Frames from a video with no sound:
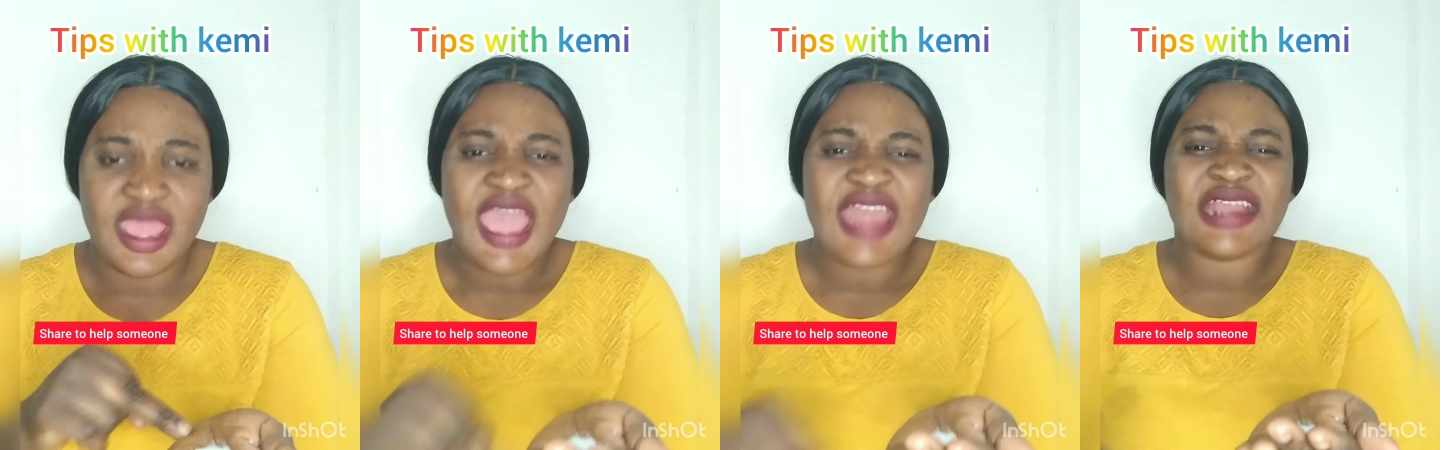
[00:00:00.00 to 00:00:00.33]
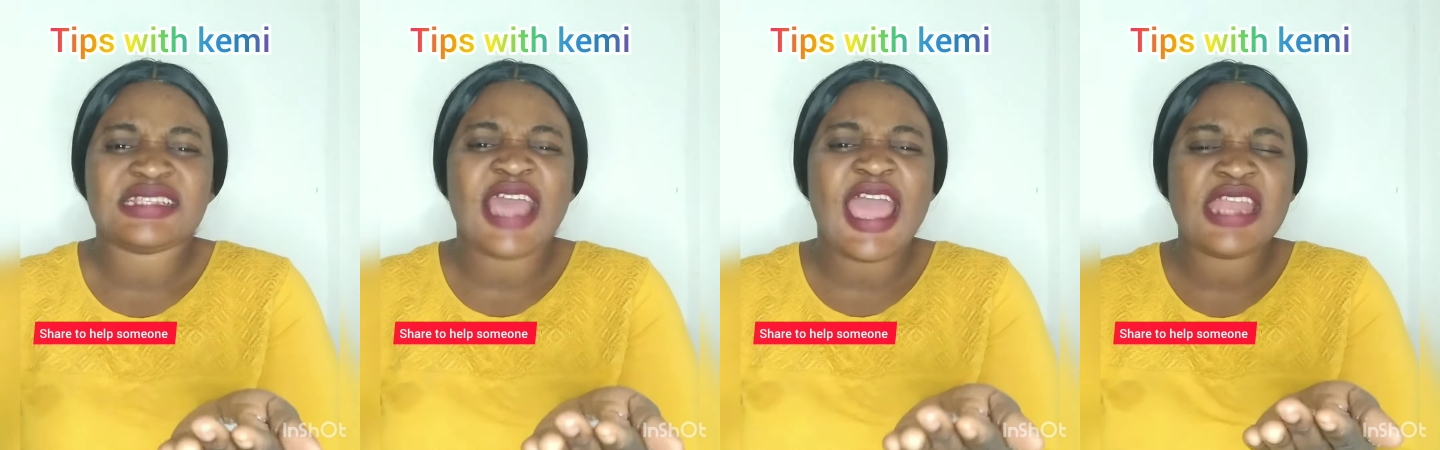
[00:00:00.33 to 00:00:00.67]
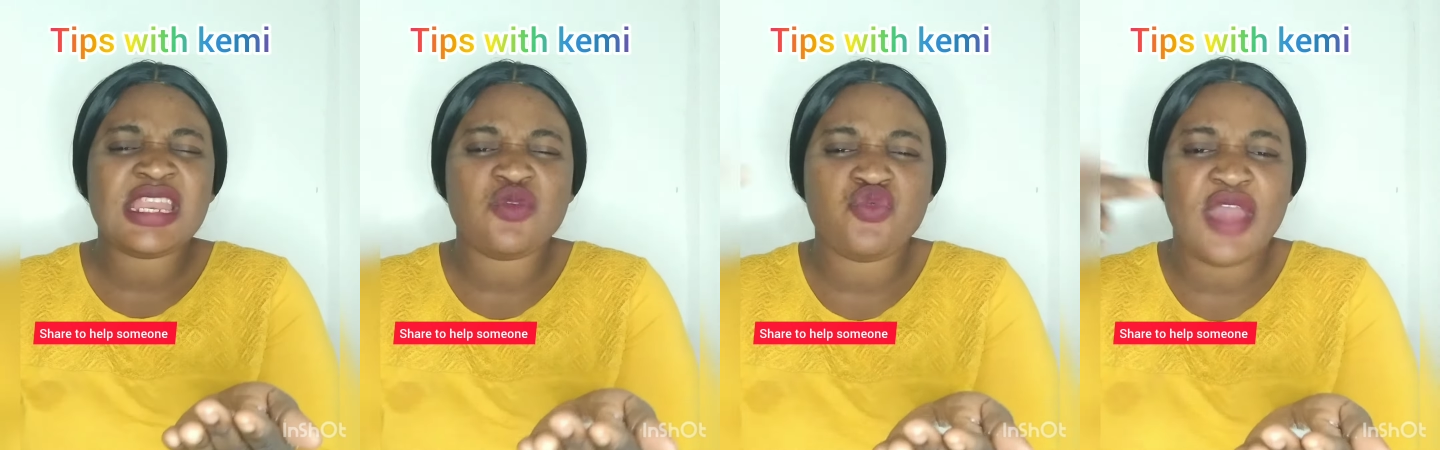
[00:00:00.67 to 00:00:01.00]
That
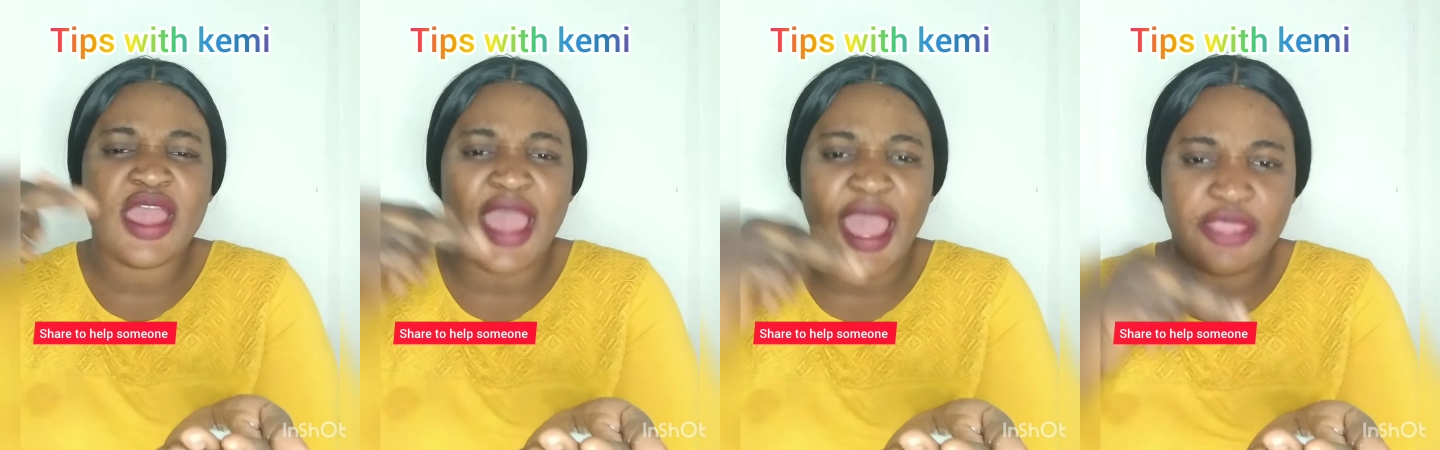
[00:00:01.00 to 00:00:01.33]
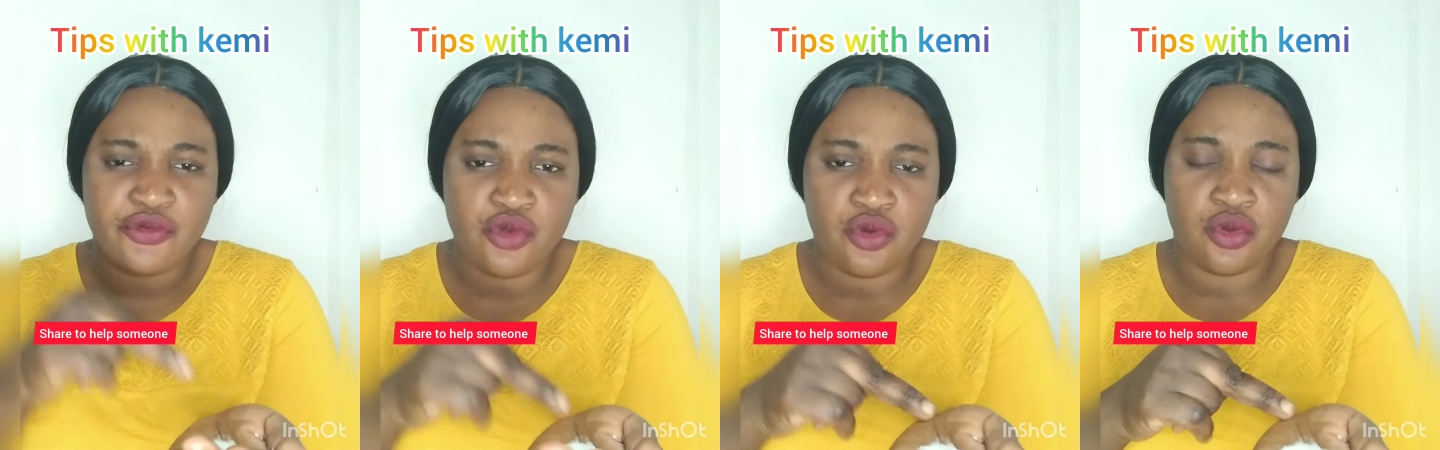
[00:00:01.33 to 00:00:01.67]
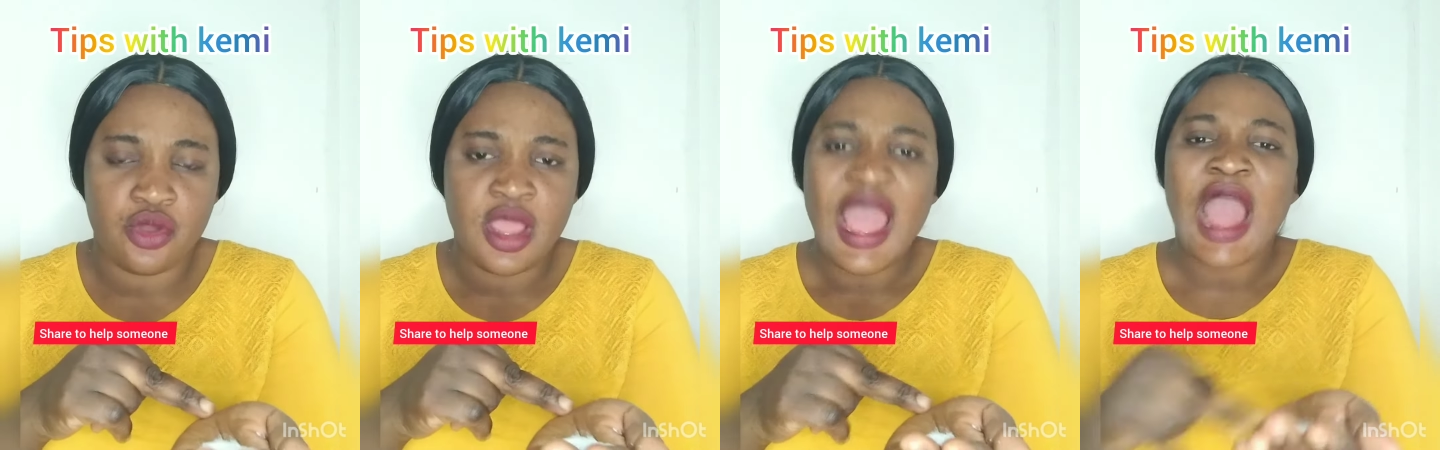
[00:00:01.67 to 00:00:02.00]
anywhere I go,
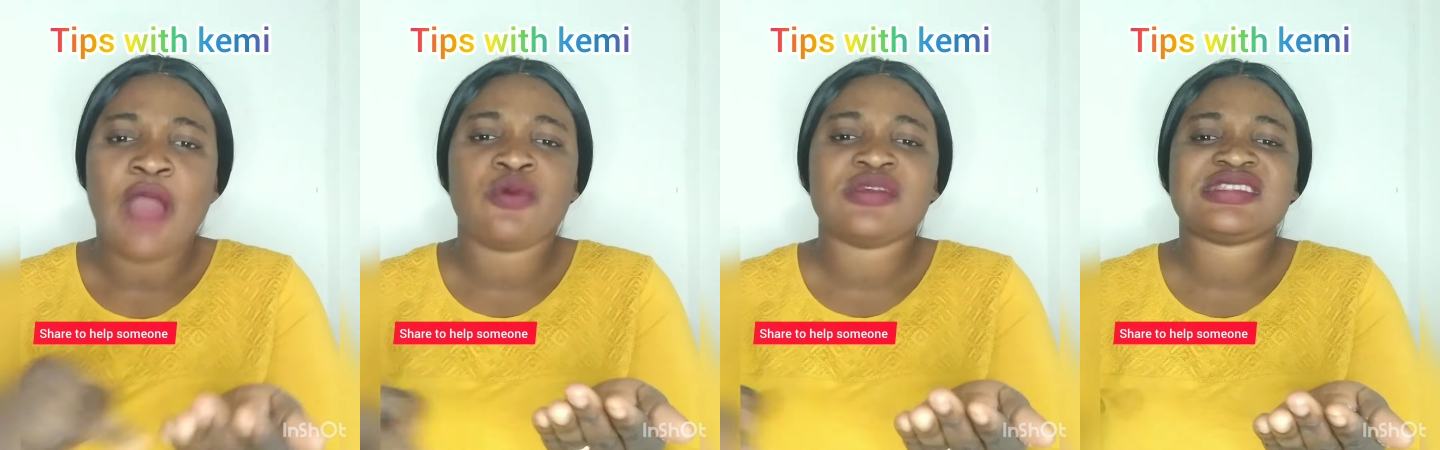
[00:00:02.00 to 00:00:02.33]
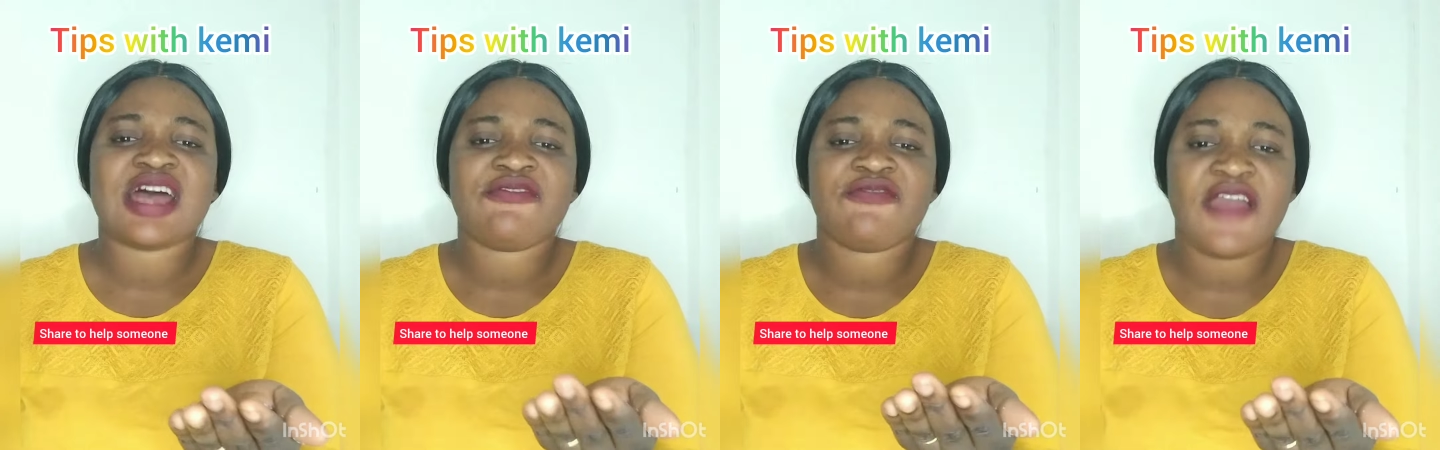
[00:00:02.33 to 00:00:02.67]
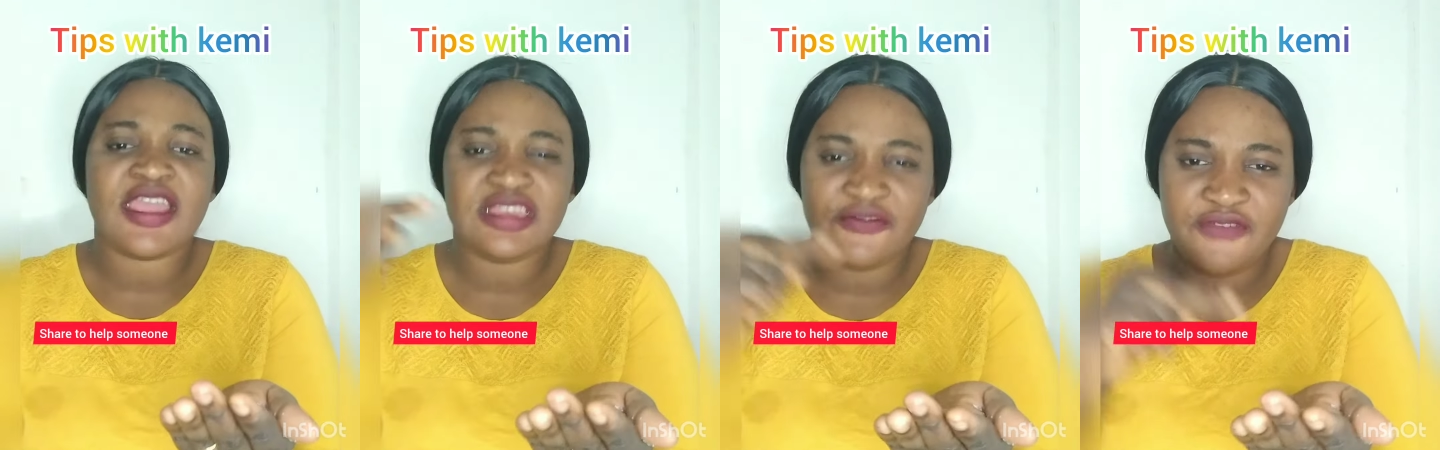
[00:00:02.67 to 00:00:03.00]
I will start
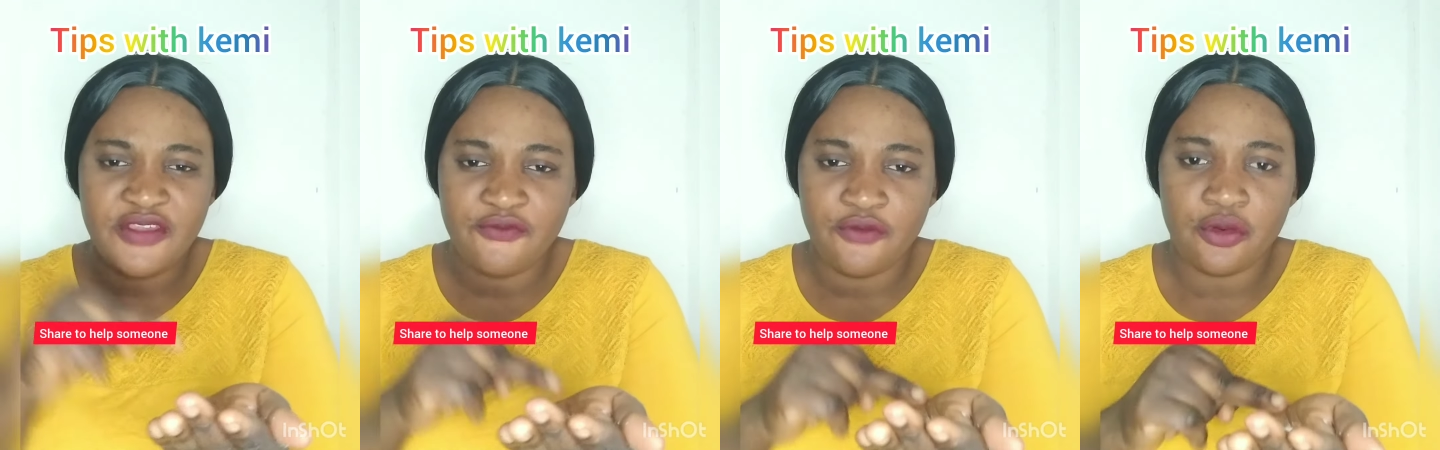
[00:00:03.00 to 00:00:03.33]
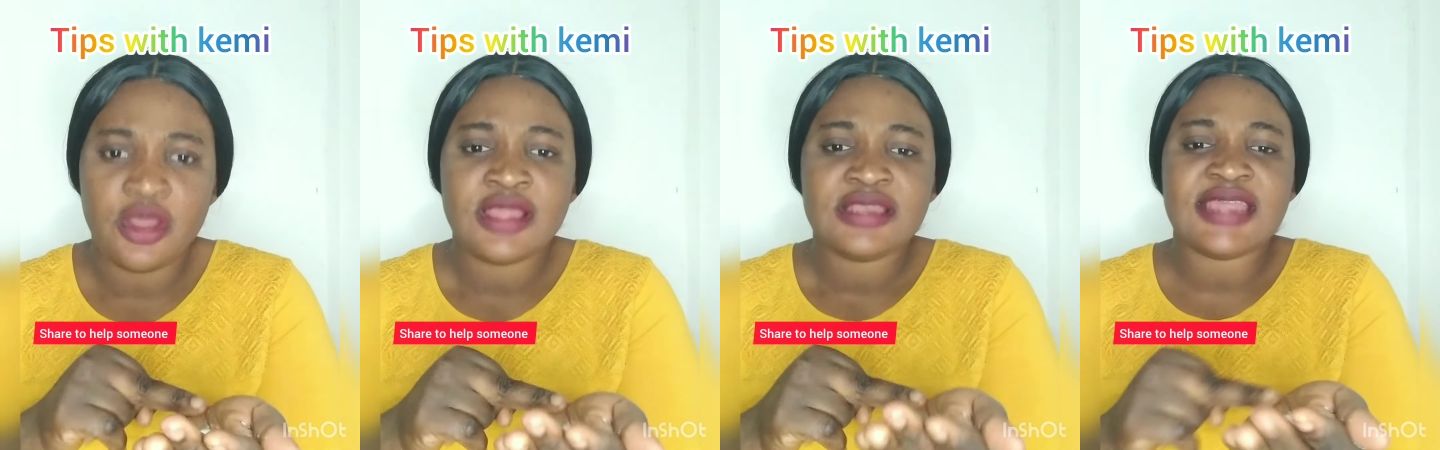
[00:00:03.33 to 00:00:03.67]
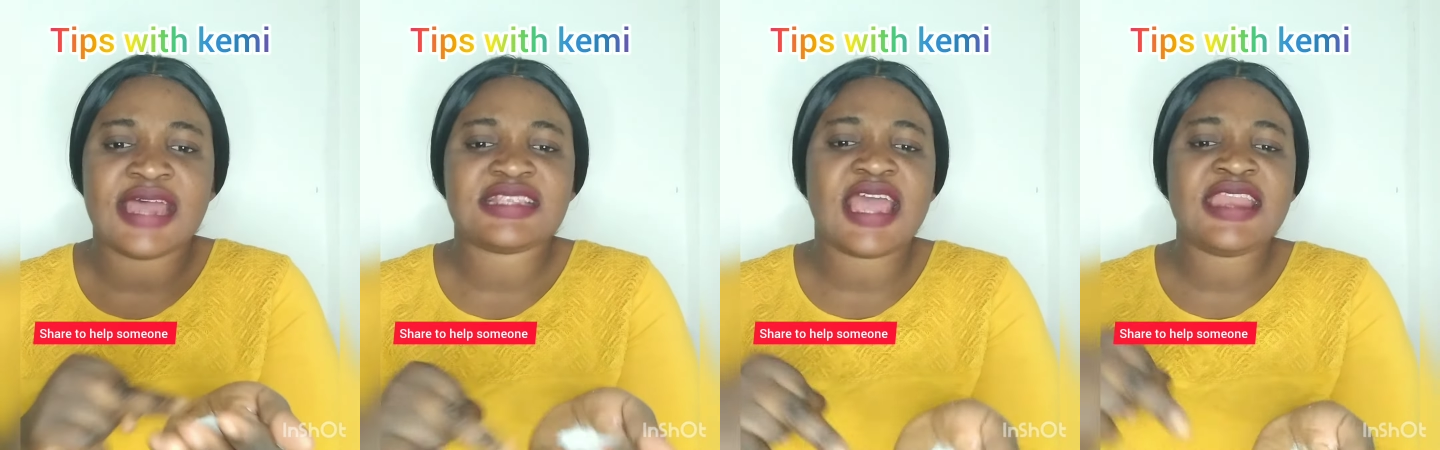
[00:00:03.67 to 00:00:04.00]
finding favor.
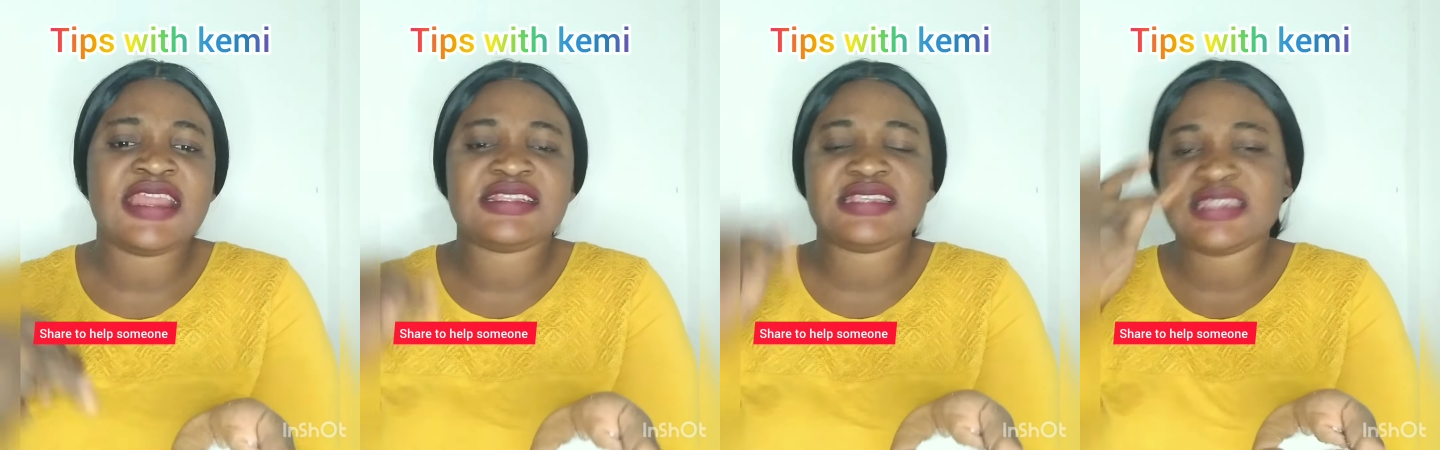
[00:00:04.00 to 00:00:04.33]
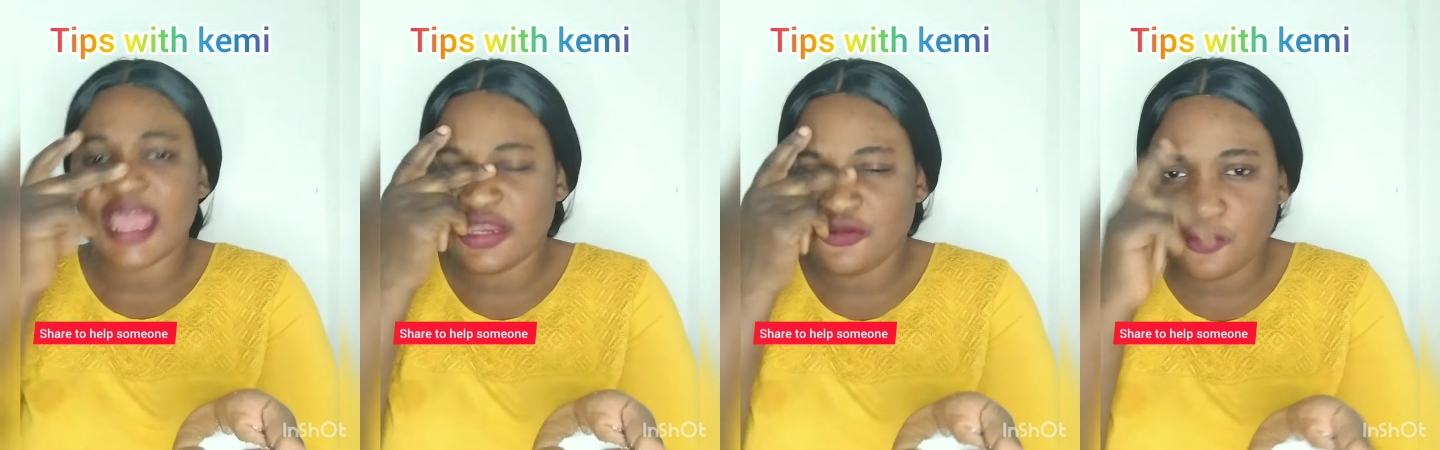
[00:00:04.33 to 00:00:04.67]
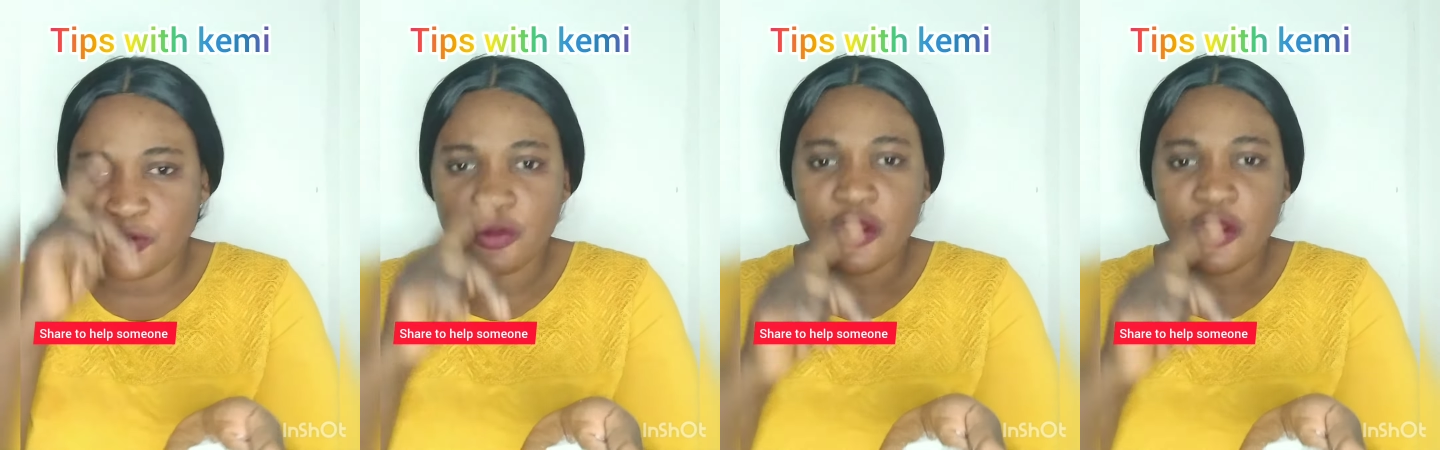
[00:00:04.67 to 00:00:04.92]
That anything I do,